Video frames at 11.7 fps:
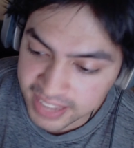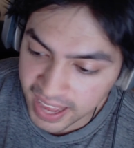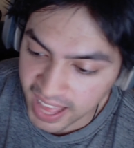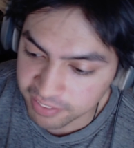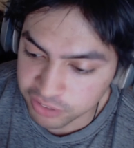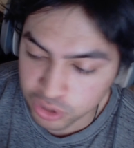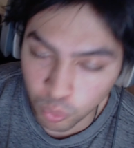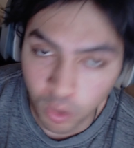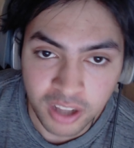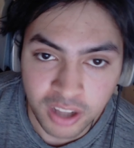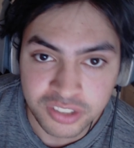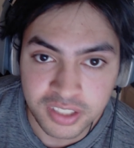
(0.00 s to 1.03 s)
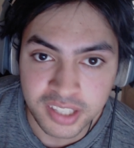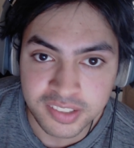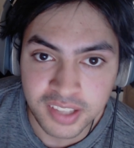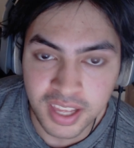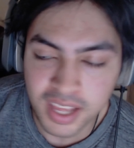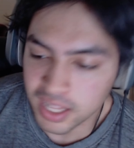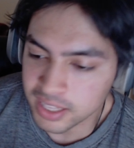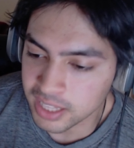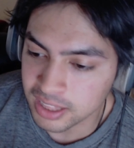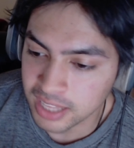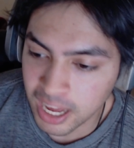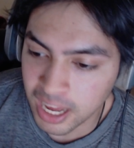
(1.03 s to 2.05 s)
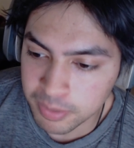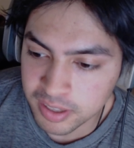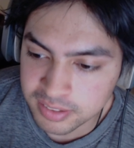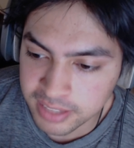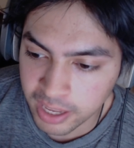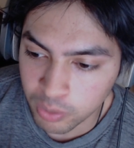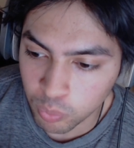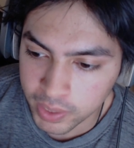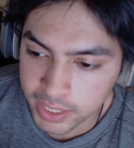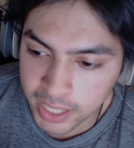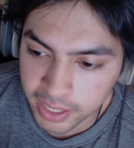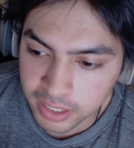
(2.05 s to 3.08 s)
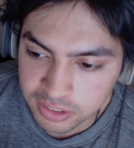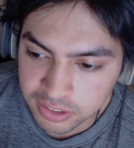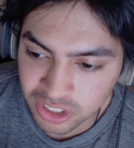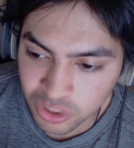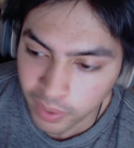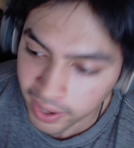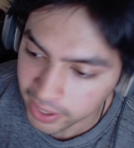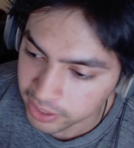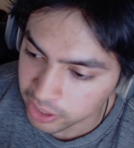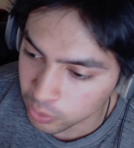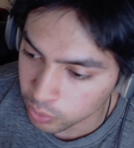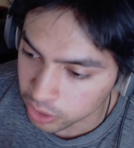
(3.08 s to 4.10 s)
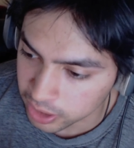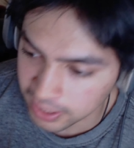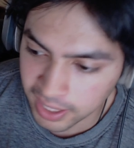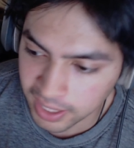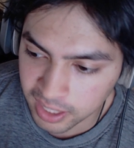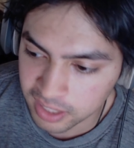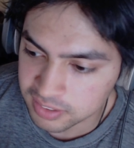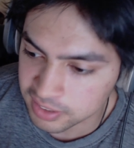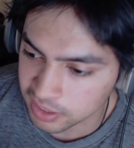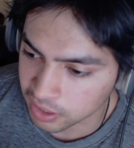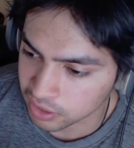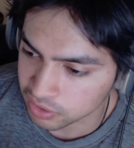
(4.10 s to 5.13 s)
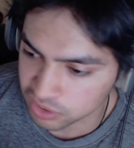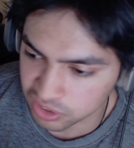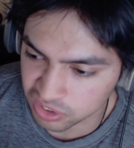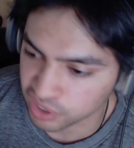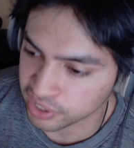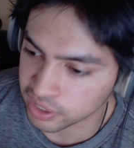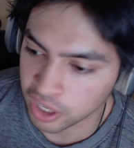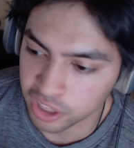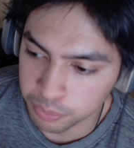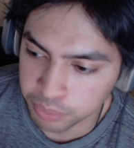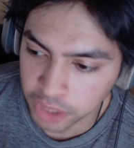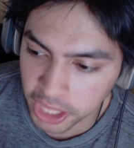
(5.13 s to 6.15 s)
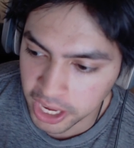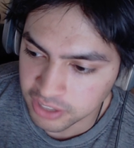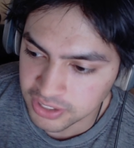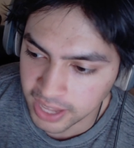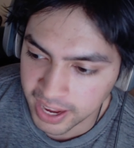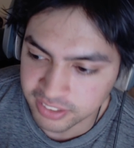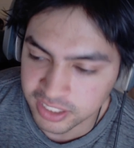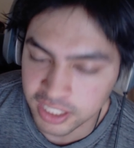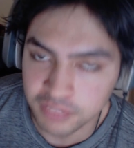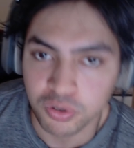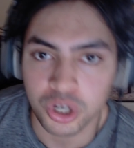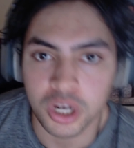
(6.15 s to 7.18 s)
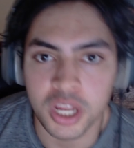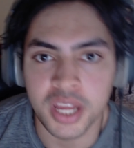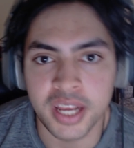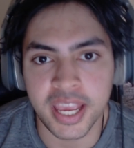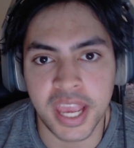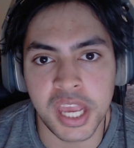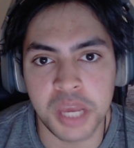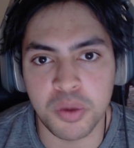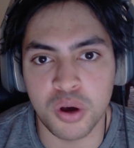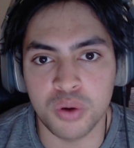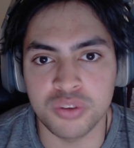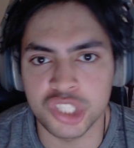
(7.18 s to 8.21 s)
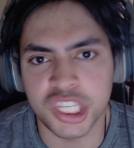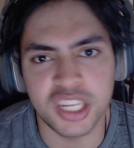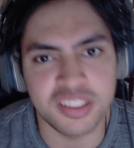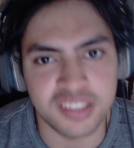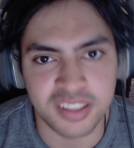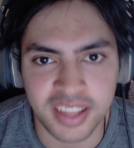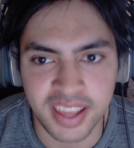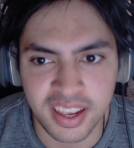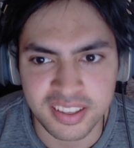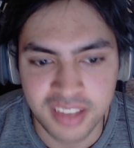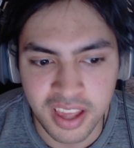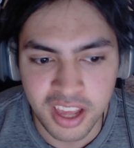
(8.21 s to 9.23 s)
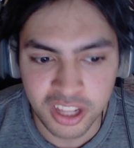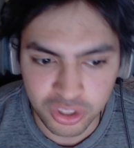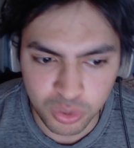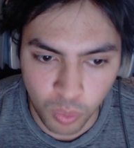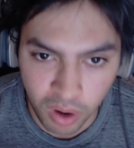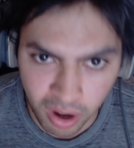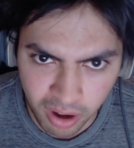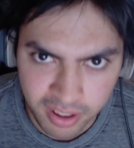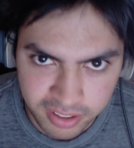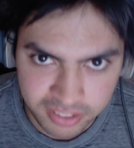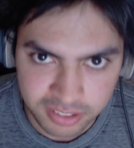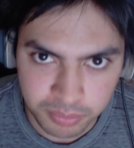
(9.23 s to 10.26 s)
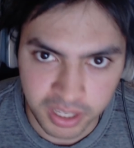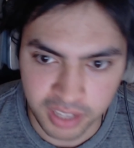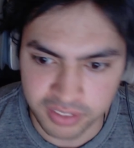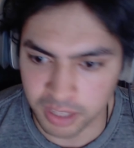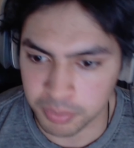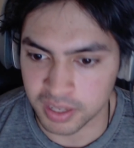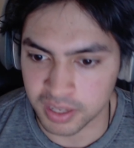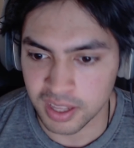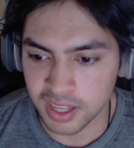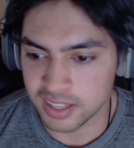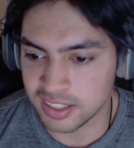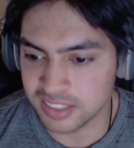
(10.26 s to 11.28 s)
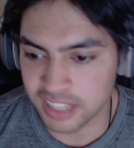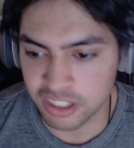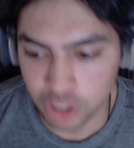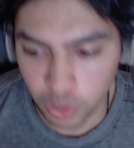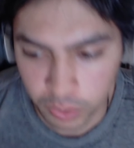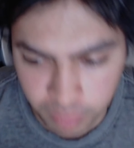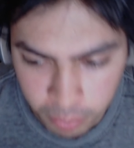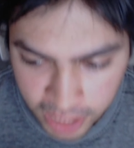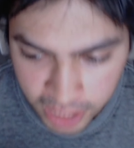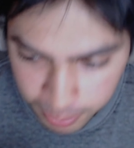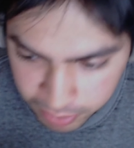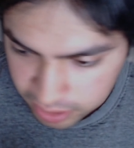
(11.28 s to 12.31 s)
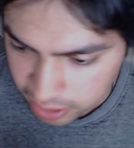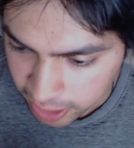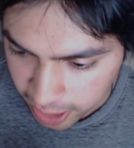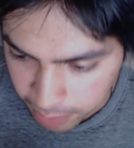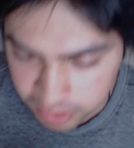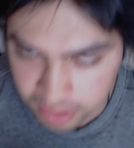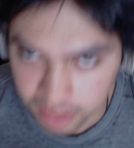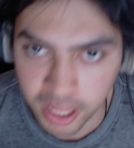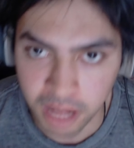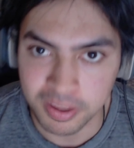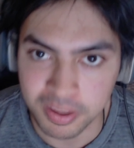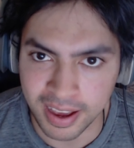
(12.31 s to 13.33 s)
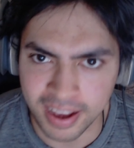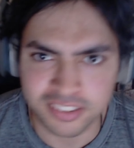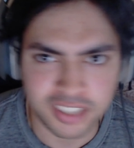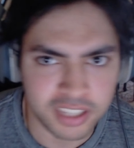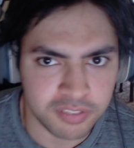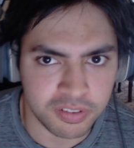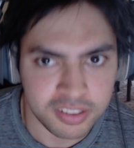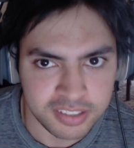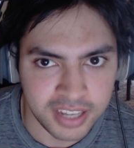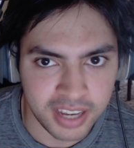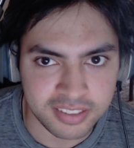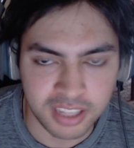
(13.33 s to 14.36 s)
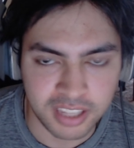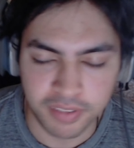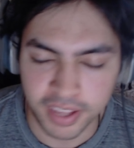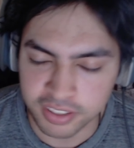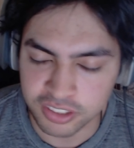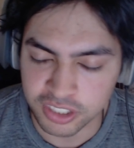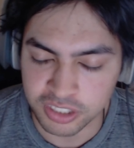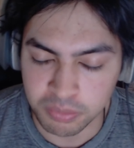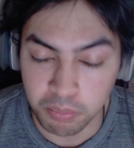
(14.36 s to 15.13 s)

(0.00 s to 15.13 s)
have to watch this the lobbies that we got into and there were kids uh, just like other players asking for camos cheats and this to us because I mean these guys are going from lobby to lobby to lobby asking for this kind of stuff is just